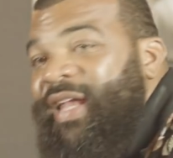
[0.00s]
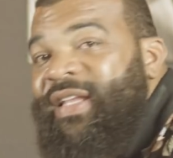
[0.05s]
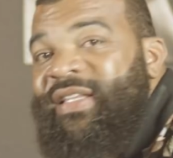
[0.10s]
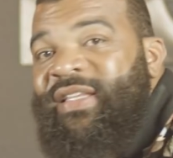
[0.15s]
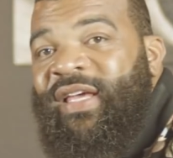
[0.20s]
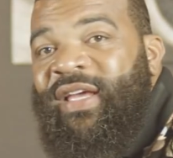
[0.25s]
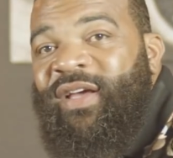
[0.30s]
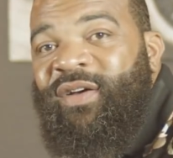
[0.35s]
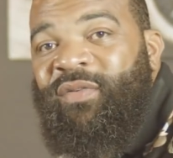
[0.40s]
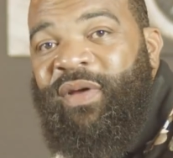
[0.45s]
got to
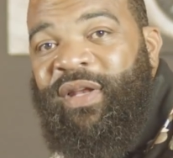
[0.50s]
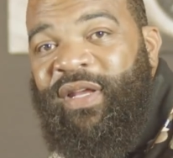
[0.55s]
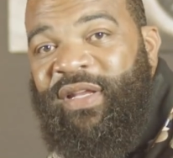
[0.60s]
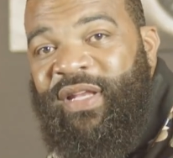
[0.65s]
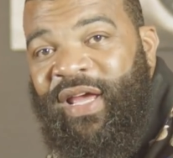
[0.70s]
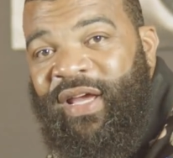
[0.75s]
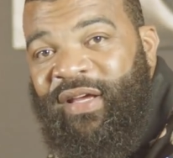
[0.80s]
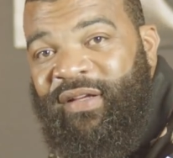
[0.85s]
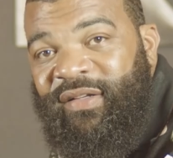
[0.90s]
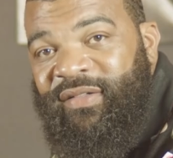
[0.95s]
deal with
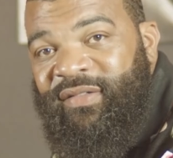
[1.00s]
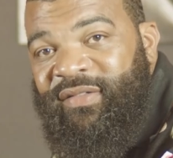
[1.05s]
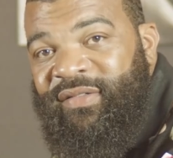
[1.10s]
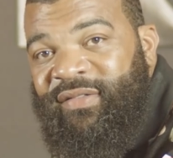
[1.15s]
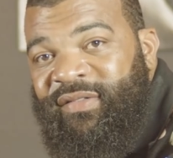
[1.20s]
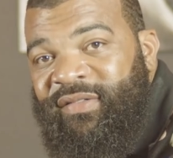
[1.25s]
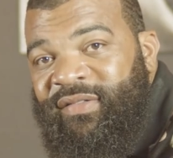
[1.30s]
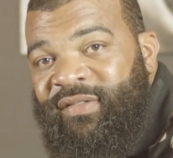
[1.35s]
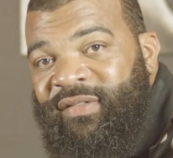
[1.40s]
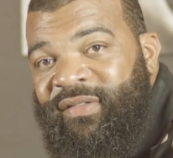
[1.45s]
it now.
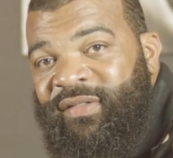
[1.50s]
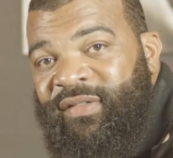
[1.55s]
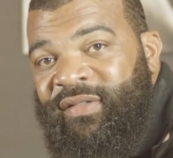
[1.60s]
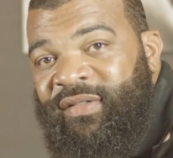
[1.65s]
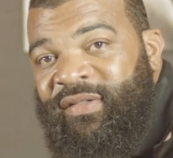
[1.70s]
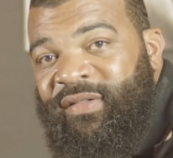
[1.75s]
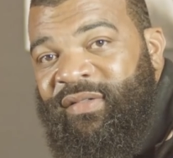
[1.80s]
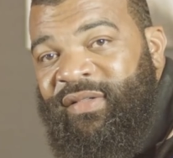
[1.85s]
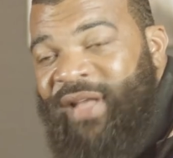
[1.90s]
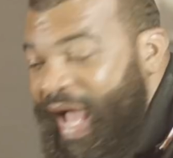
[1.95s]

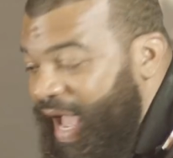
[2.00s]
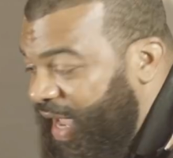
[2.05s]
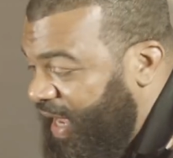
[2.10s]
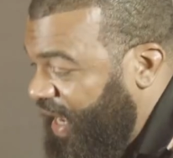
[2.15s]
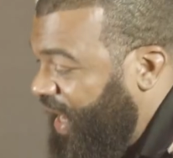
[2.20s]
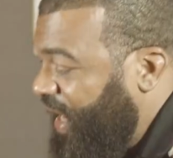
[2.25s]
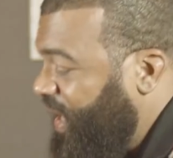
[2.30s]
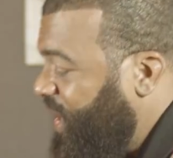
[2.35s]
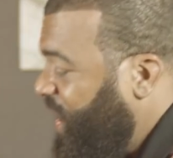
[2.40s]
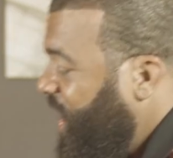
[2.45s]
Now
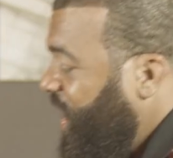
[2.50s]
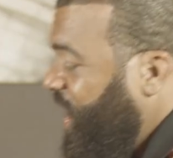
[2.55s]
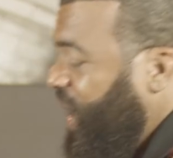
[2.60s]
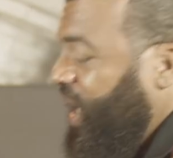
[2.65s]
he